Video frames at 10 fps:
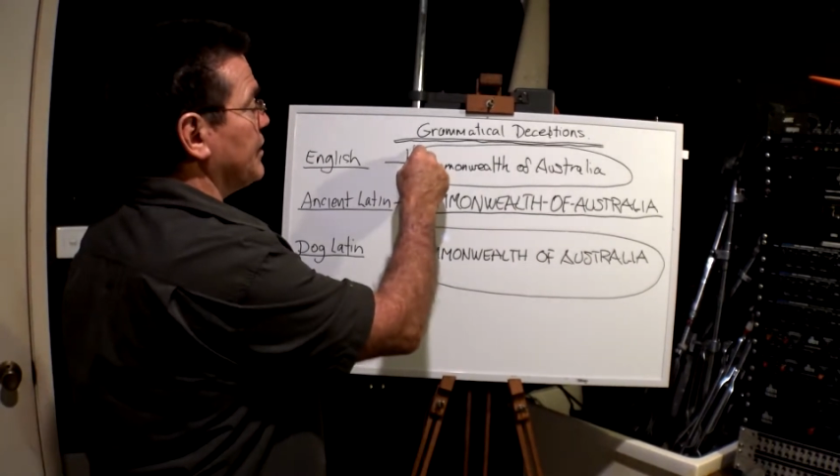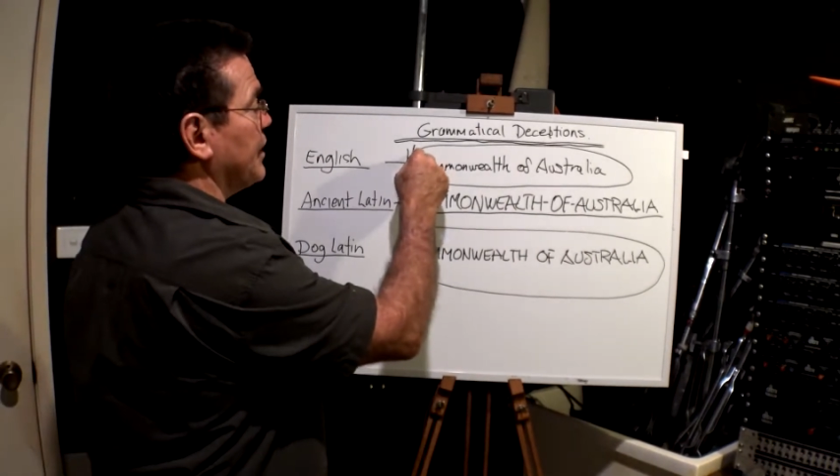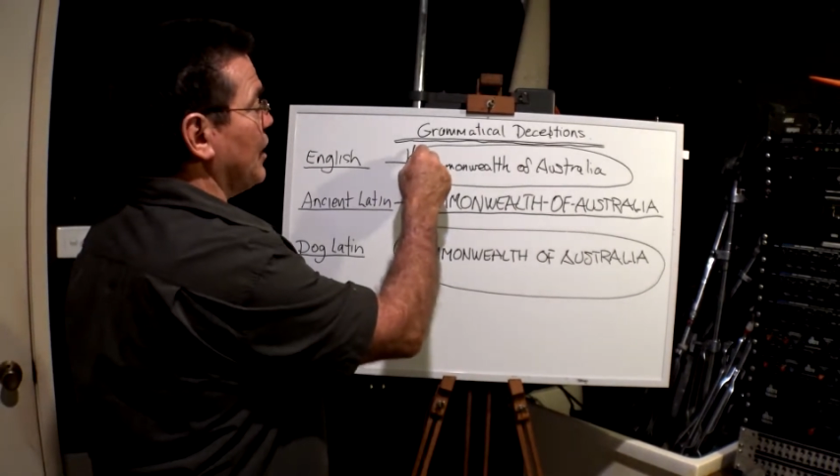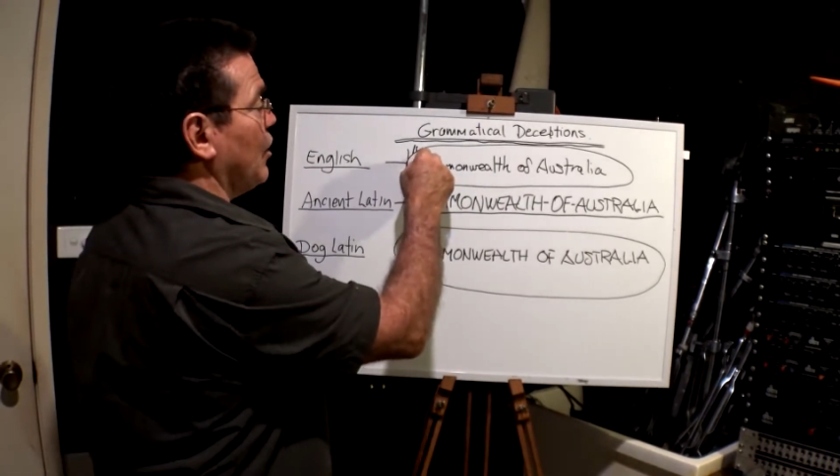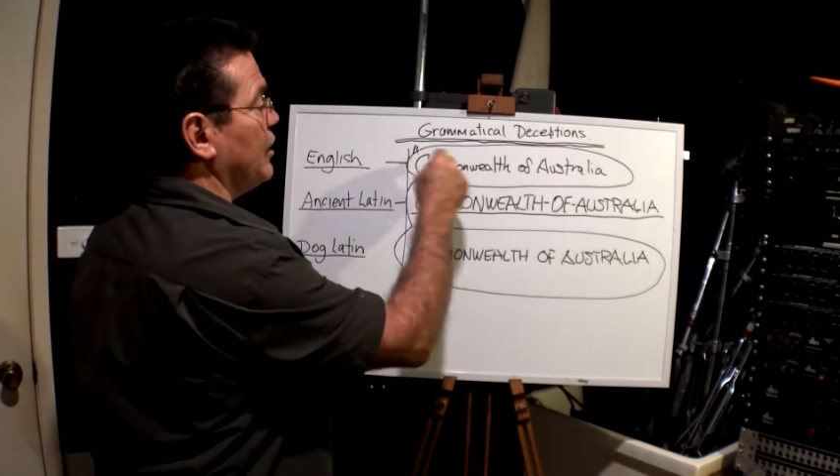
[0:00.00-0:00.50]

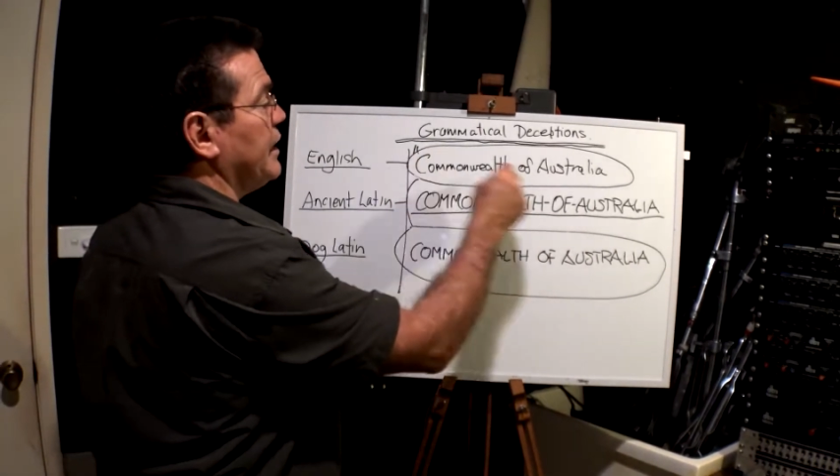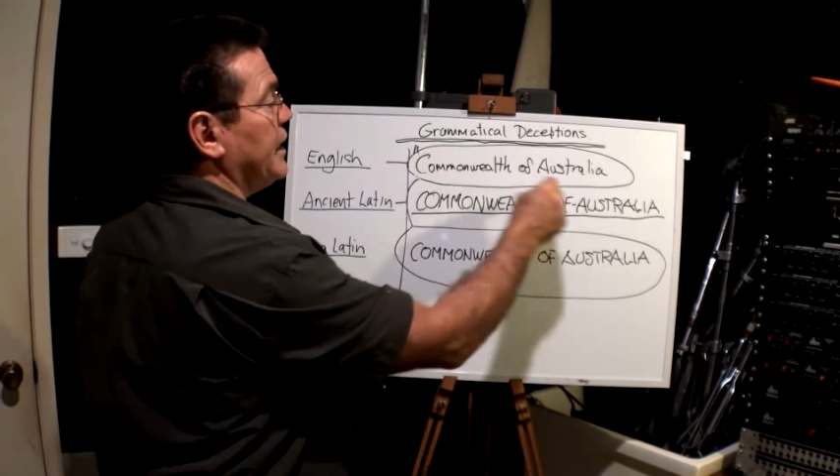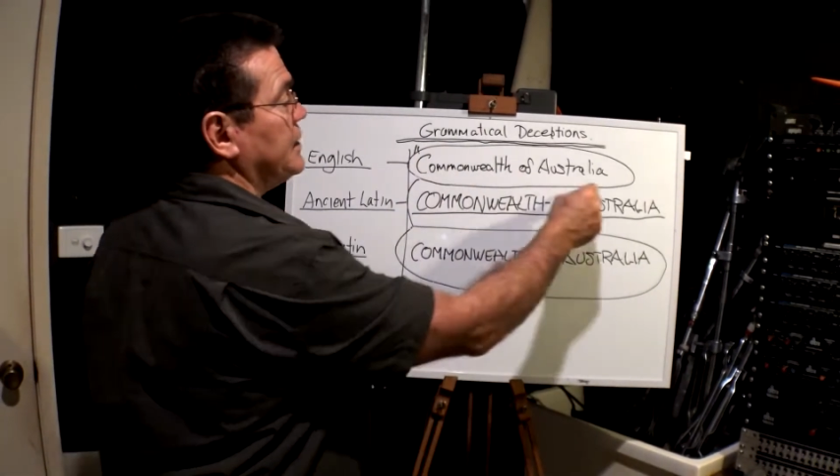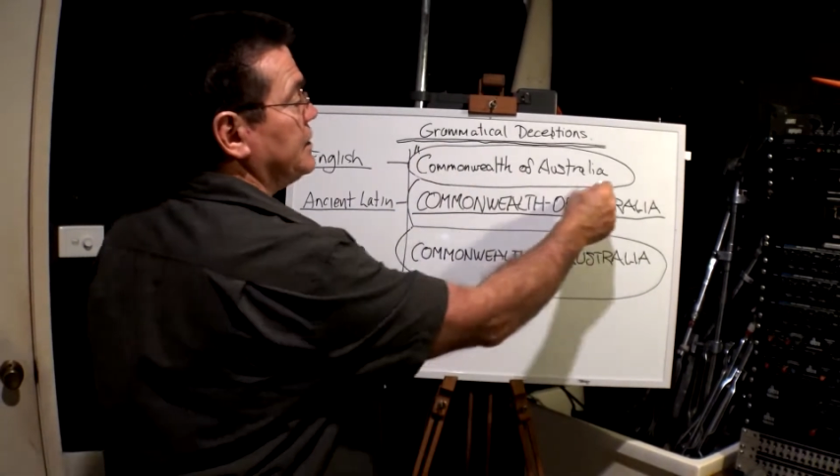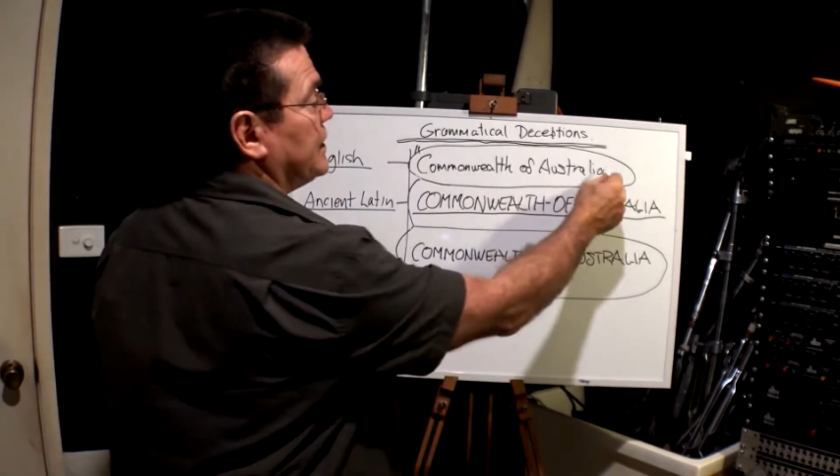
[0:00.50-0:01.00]
can only
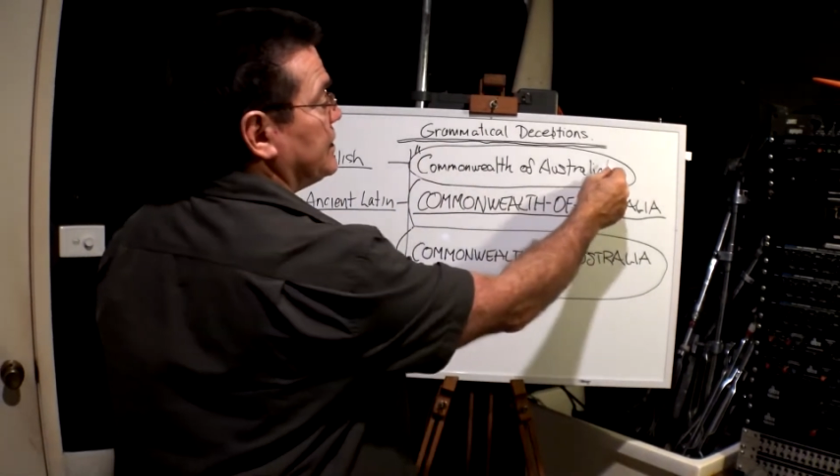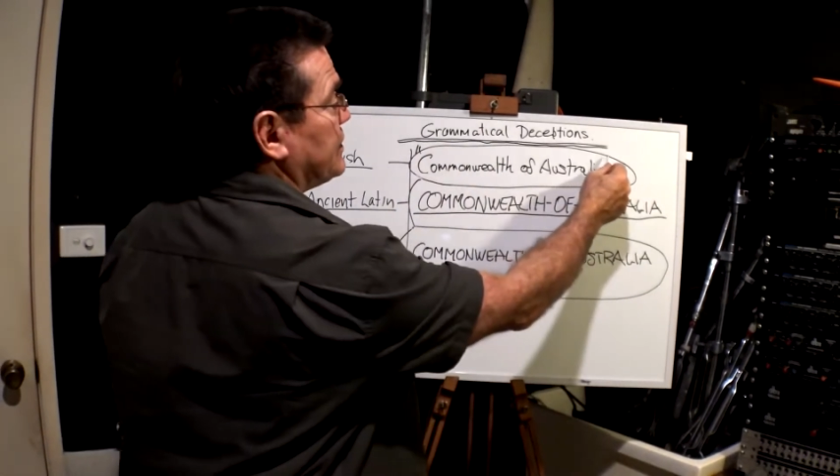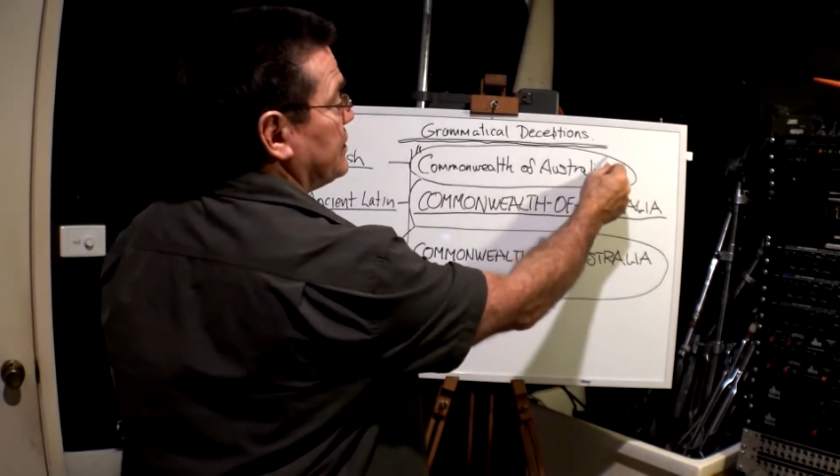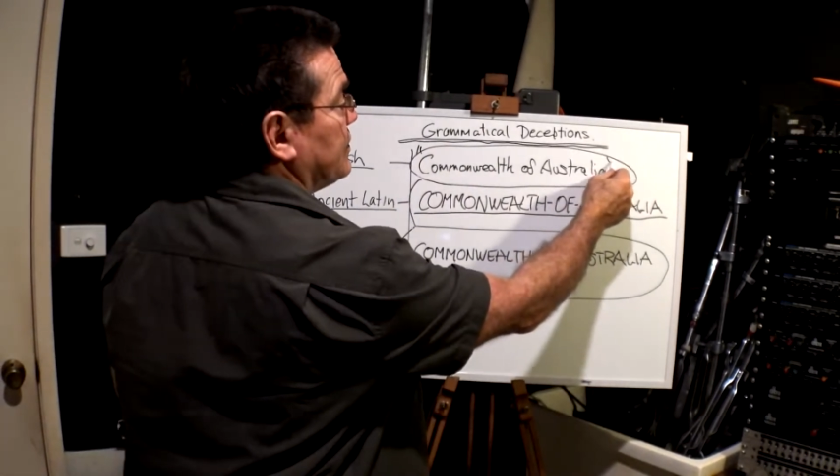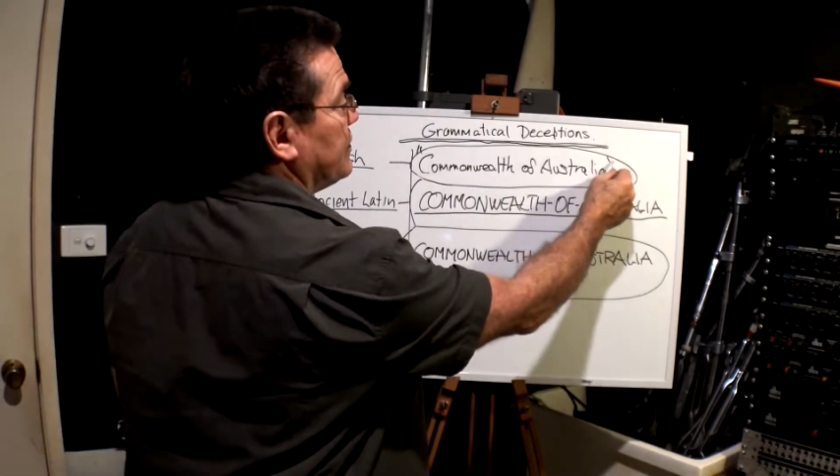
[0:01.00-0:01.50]
exist